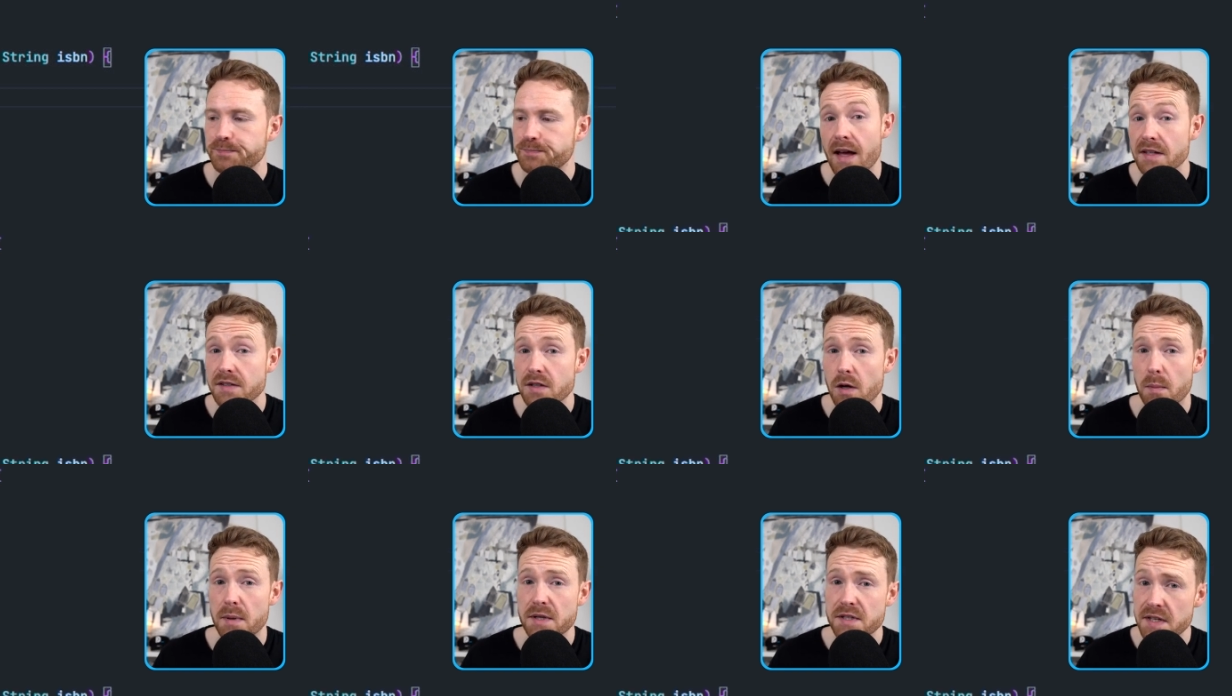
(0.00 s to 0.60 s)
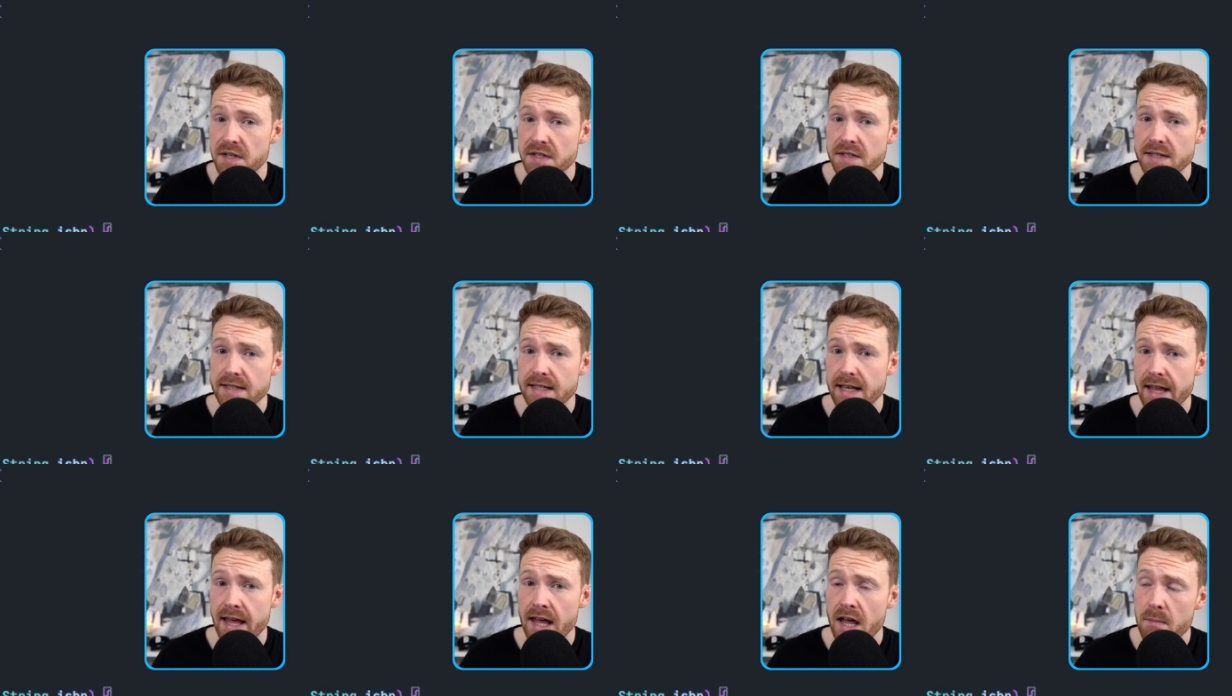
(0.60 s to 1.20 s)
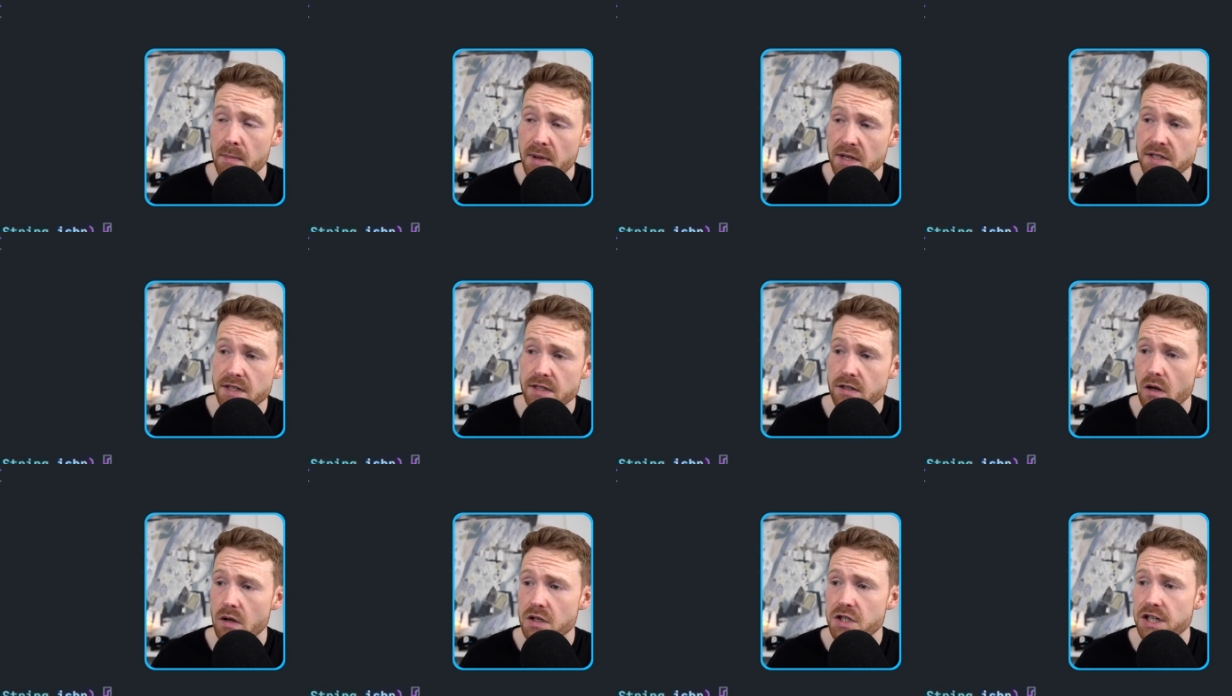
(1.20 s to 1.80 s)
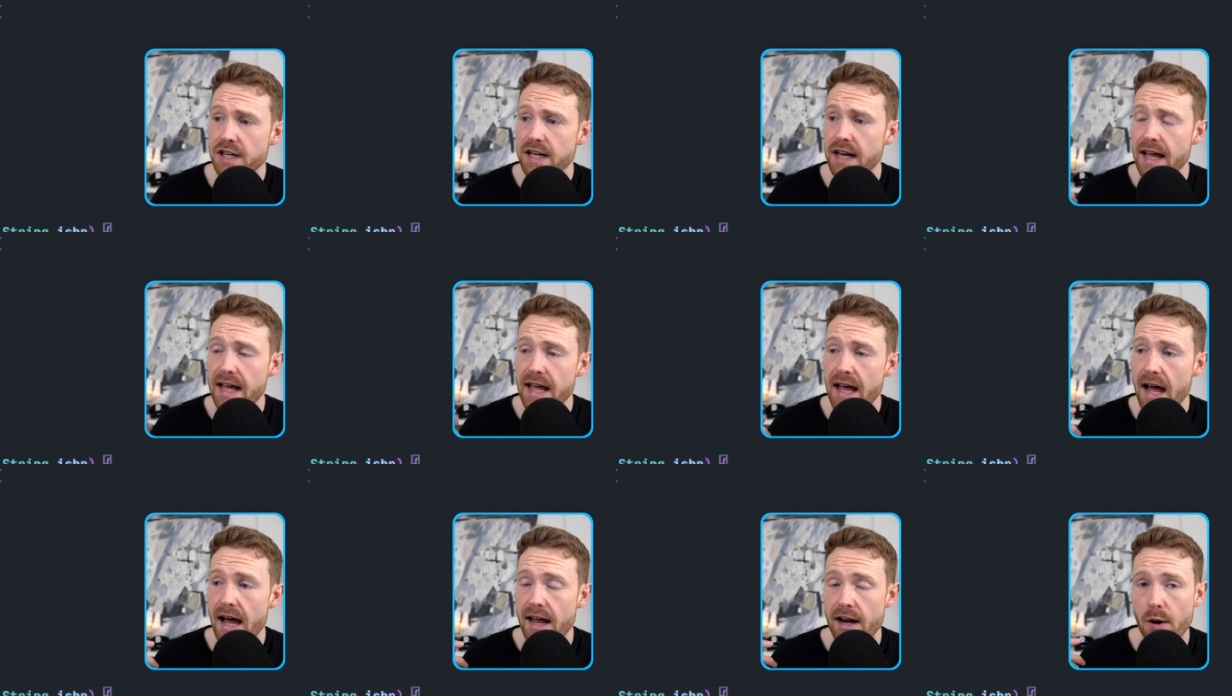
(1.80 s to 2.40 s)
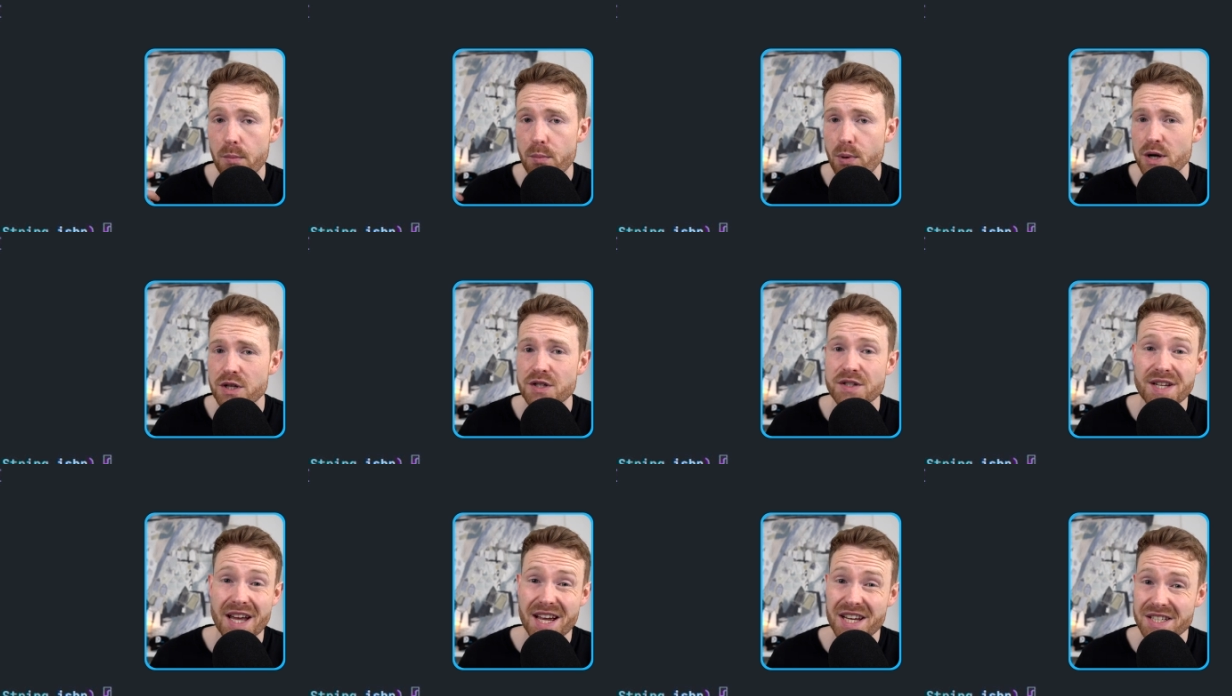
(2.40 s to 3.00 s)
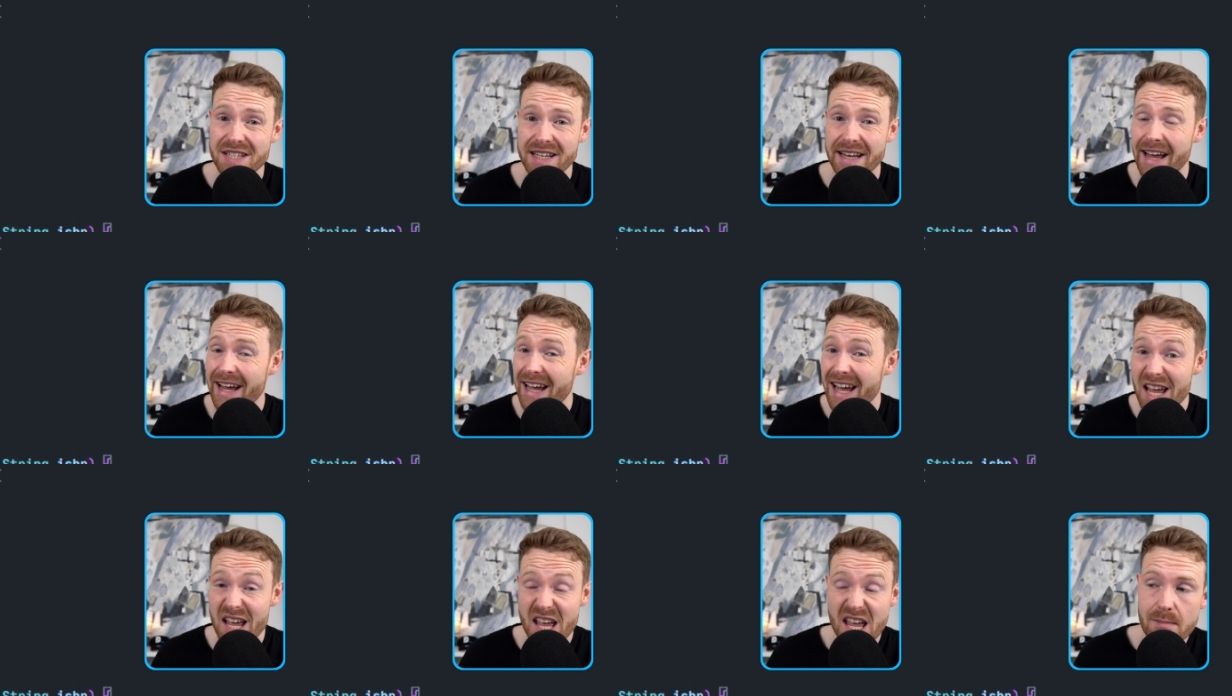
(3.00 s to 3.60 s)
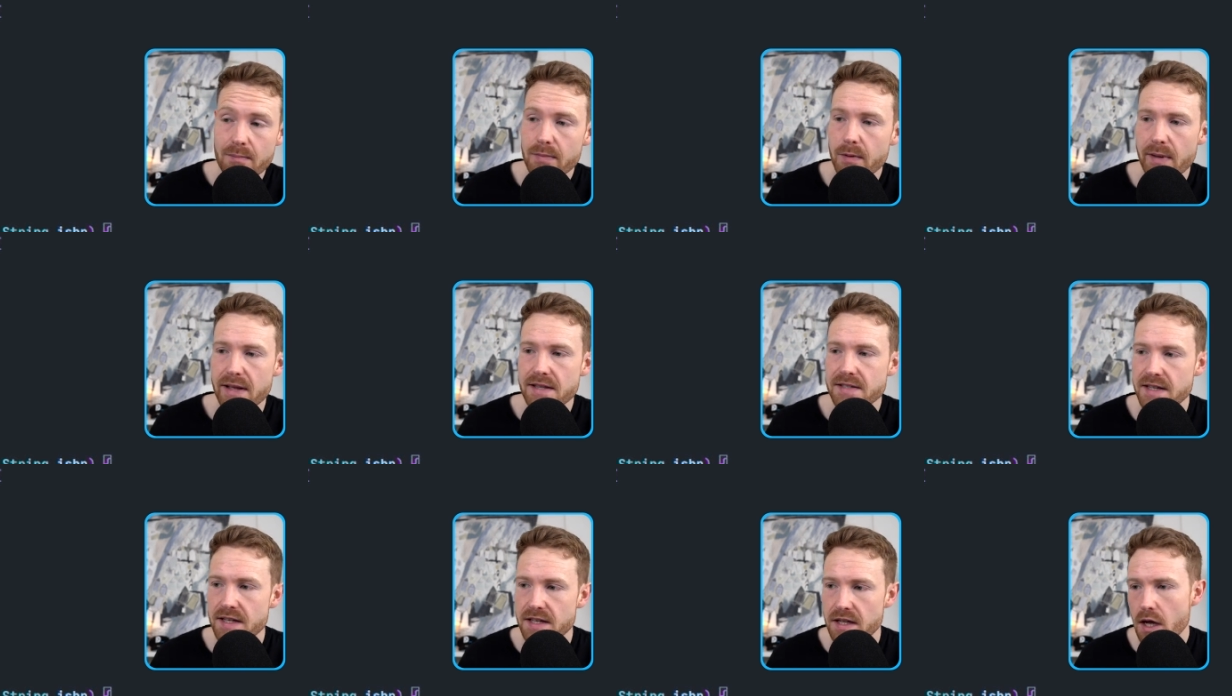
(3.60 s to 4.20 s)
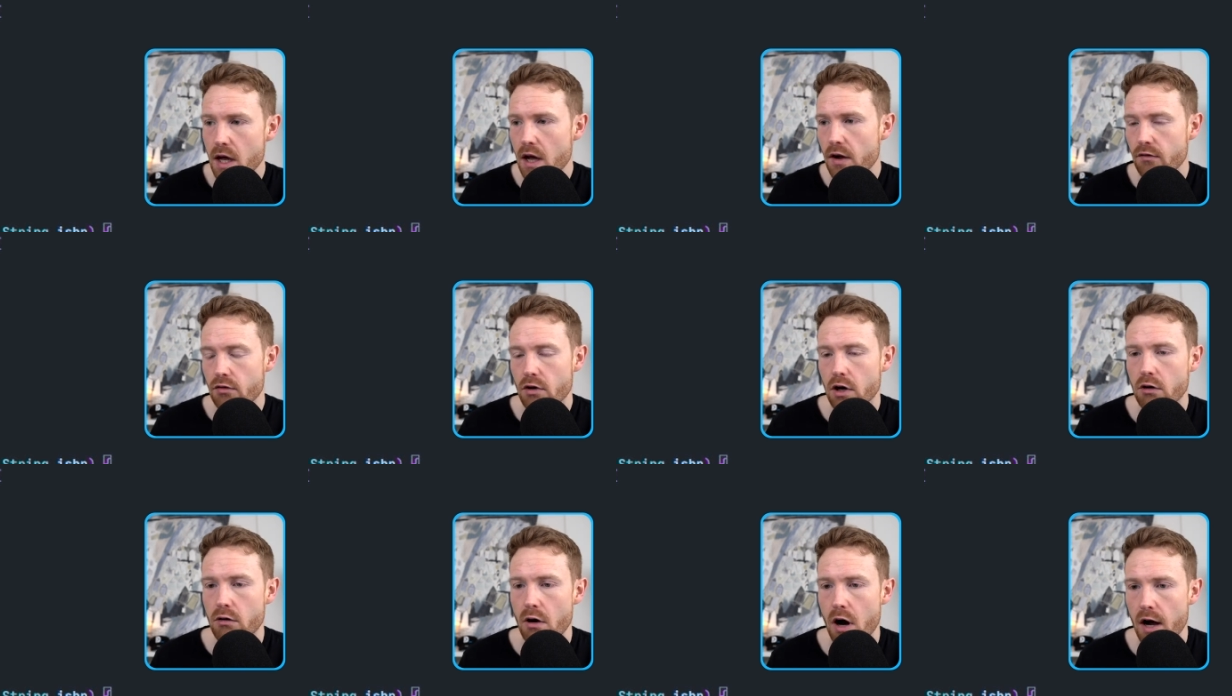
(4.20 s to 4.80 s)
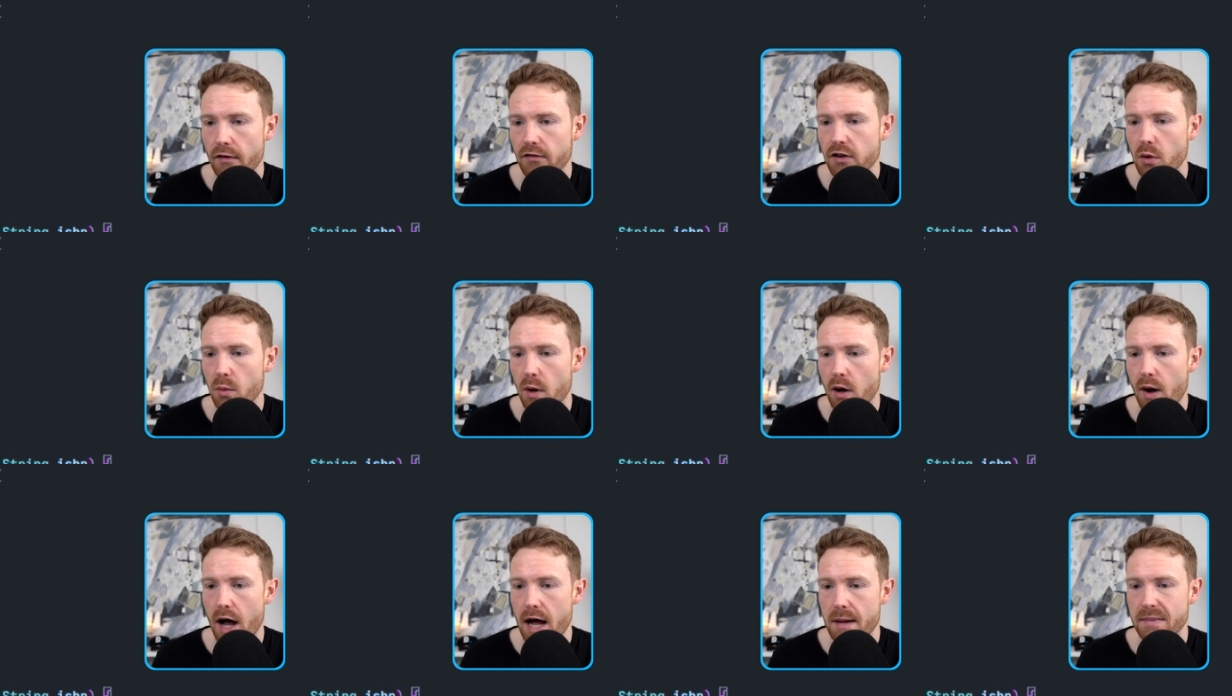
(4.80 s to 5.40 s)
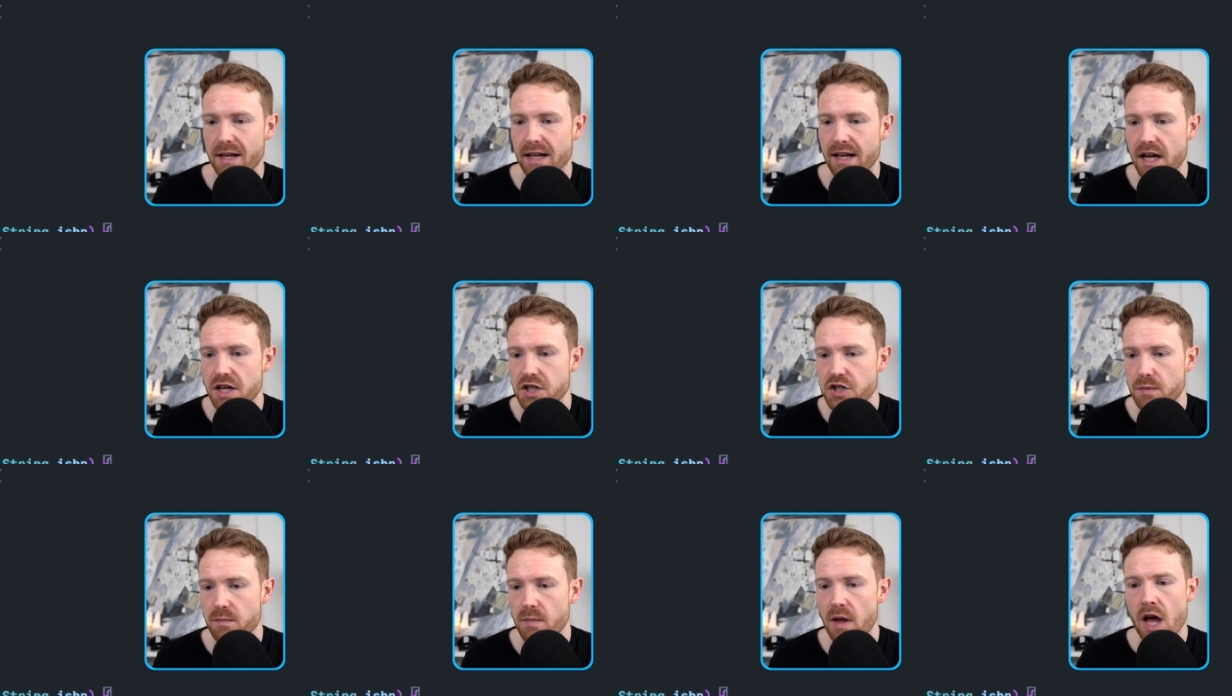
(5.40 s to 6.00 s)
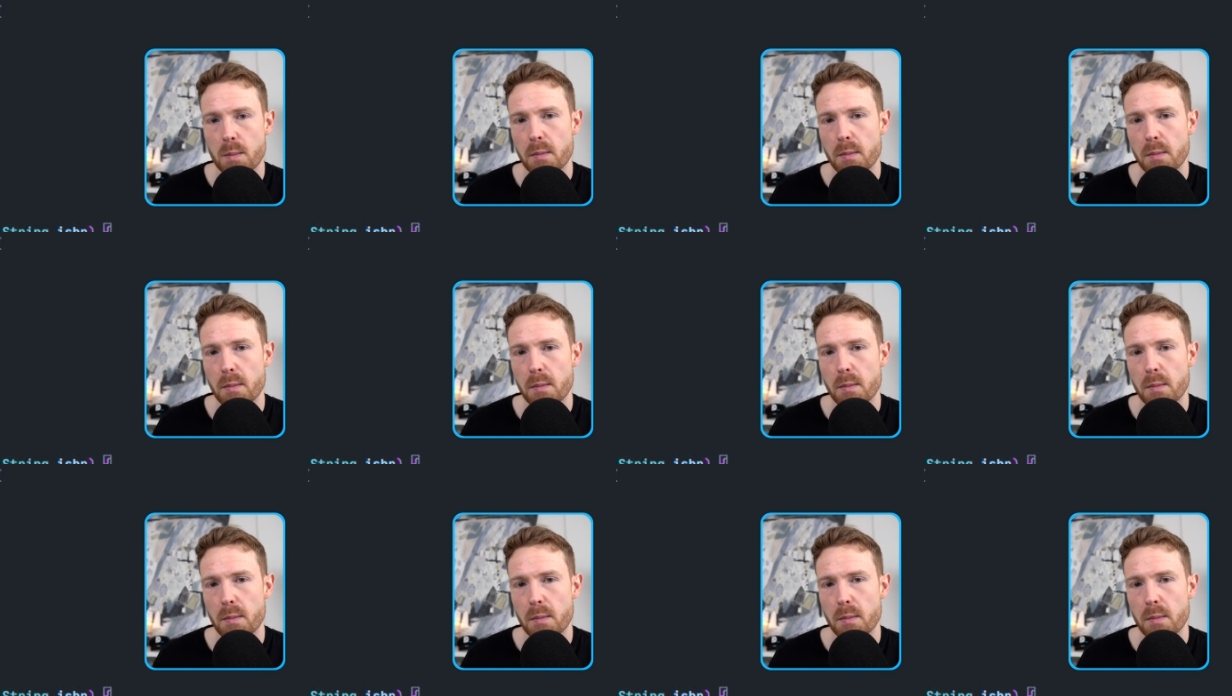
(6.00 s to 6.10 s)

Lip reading: And that's our persistence layer, business logic layer, and our presentation layer implemented for a GraphQL application.